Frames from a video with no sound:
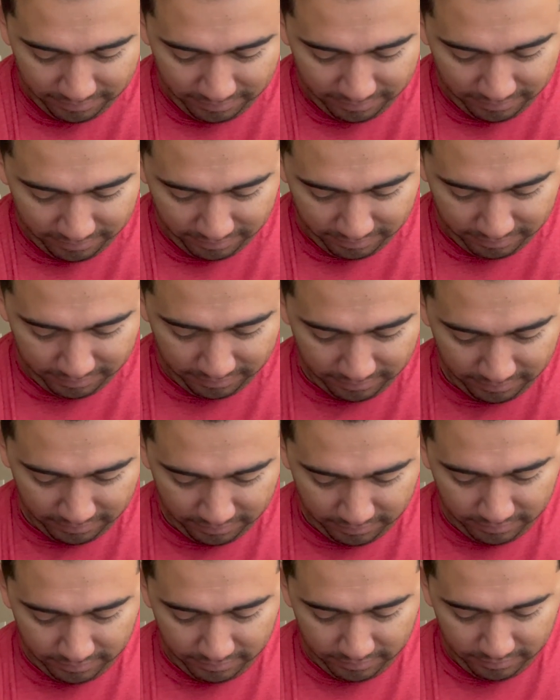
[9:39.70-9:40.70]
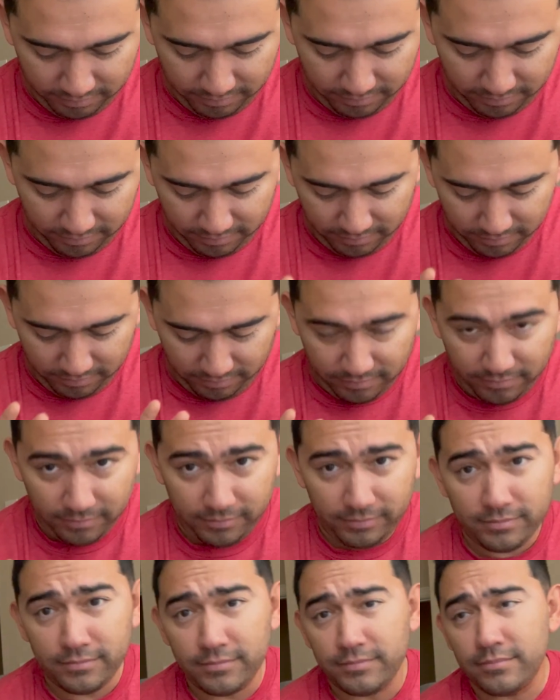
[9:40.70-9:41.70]

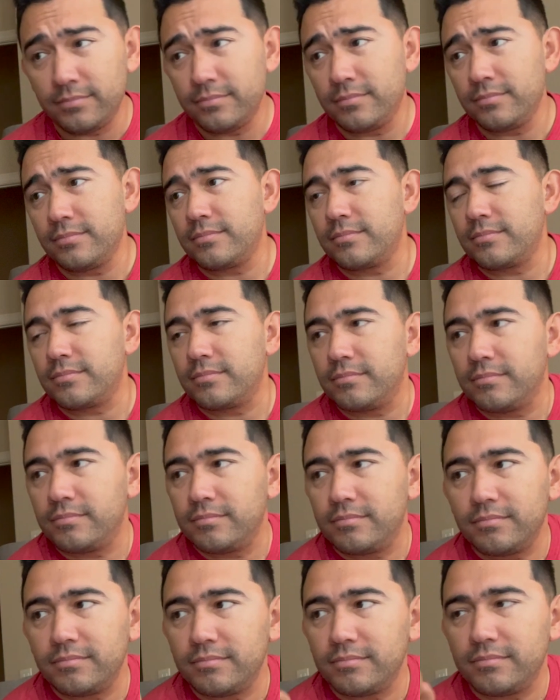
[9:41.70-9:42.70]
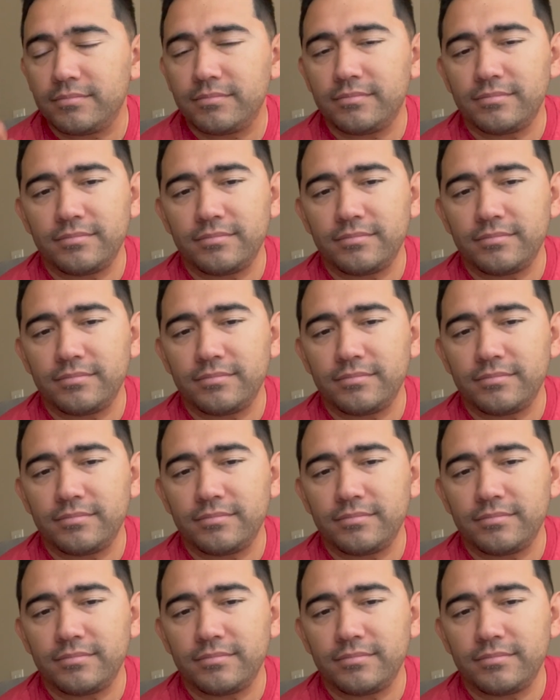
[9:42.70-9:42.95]
No words are spoken by the person on screen.